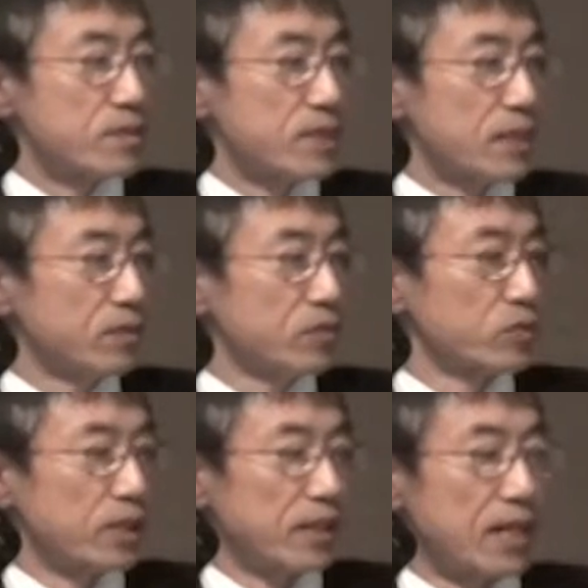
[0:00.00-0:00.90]
Then
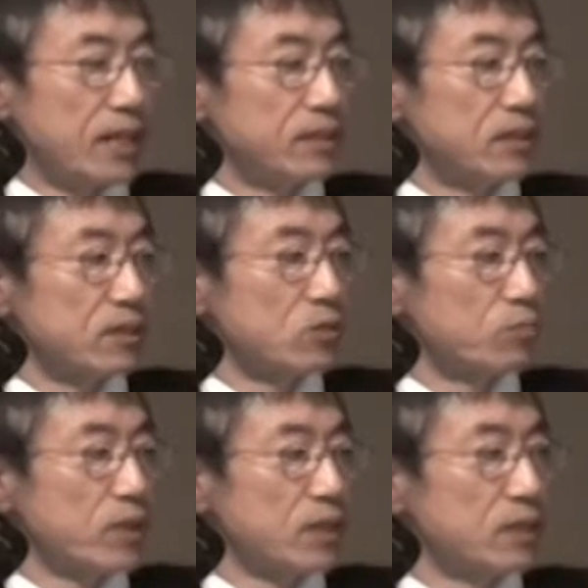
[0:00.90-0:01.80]

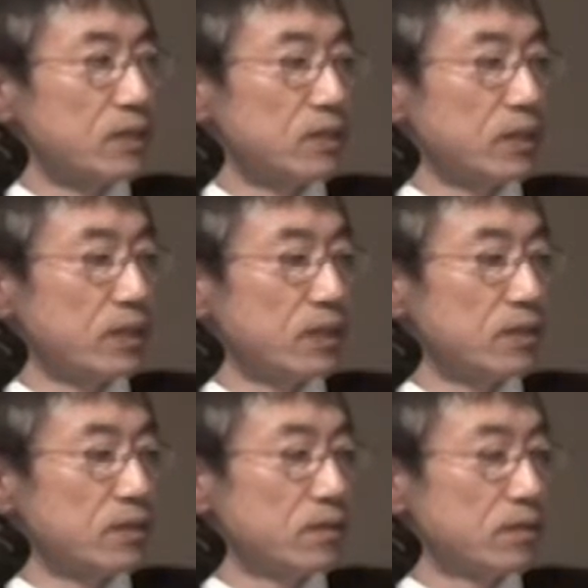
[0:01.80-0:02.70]
neutralization plant is
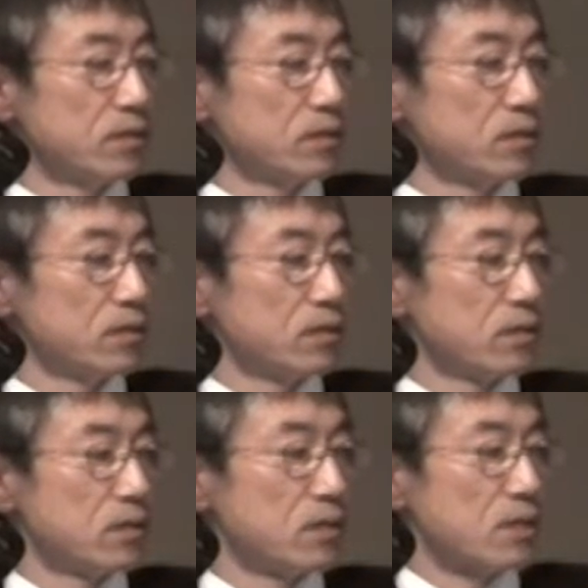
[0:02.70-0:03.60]
here.
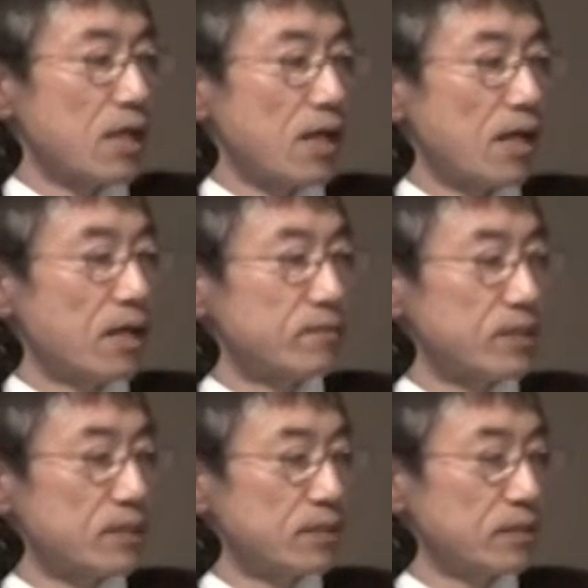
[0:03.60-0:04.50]

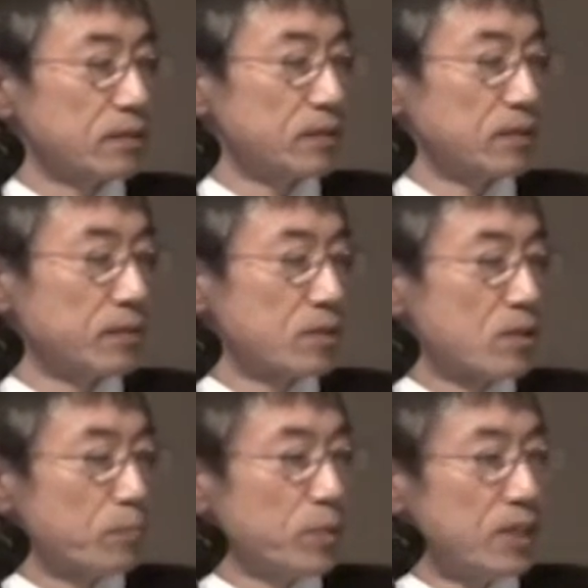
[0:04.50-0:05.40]
After there, the uh,
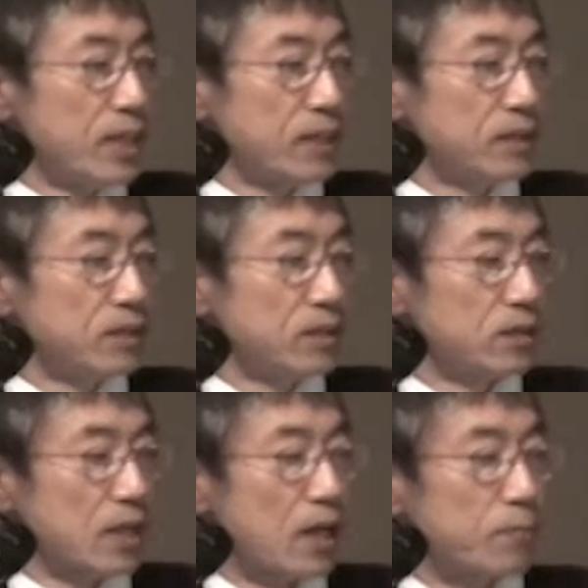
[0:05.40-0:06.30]
pH
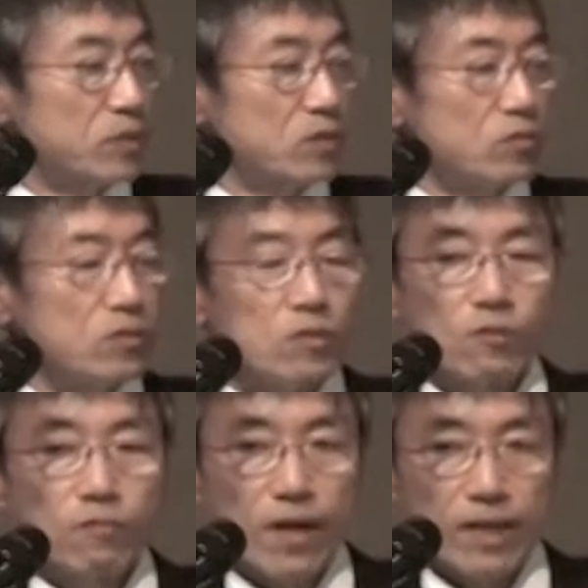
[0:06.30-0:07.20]
is up to
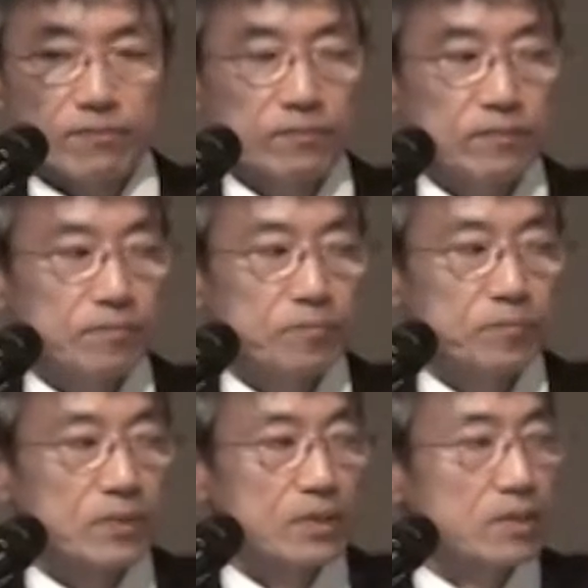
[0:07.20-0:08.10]
5.
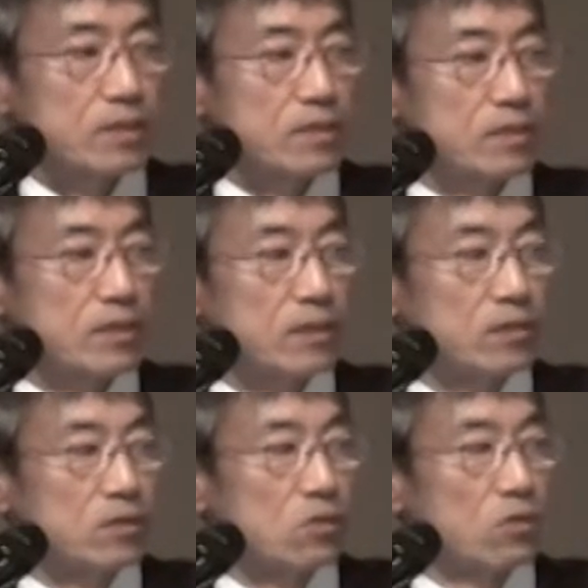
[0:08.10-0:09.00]

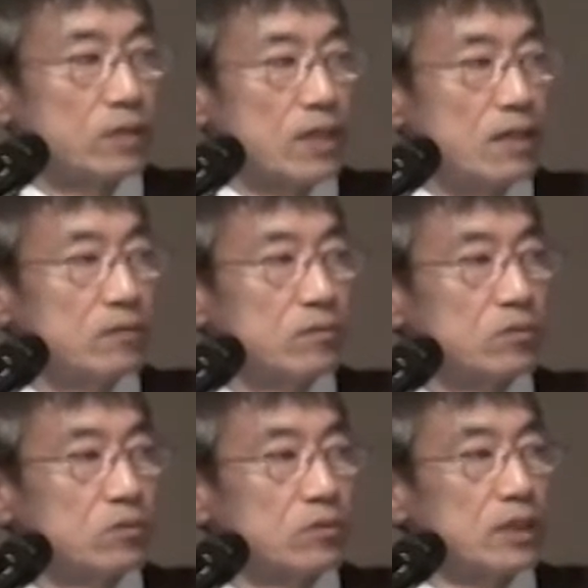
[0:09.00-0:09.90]
Then go
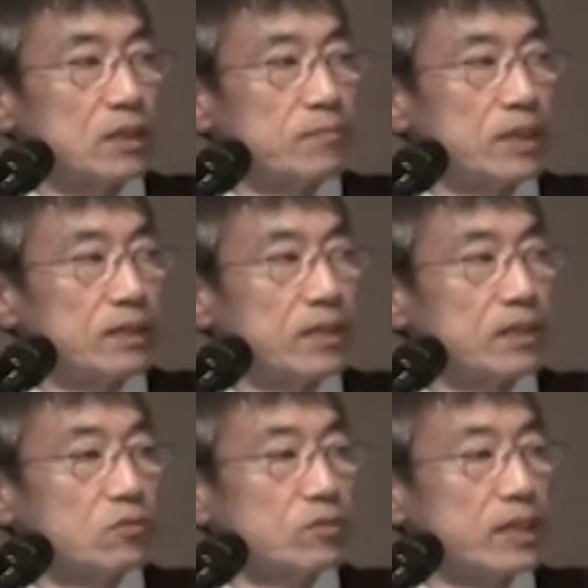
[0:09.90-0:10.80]
down to
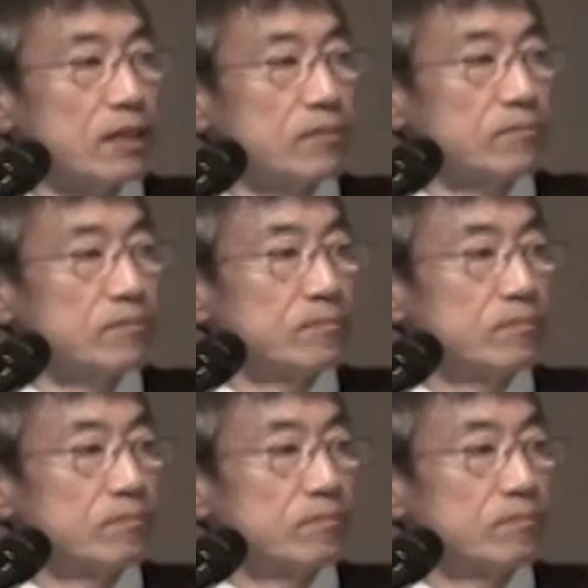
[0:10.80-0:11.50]
sedimentation dam.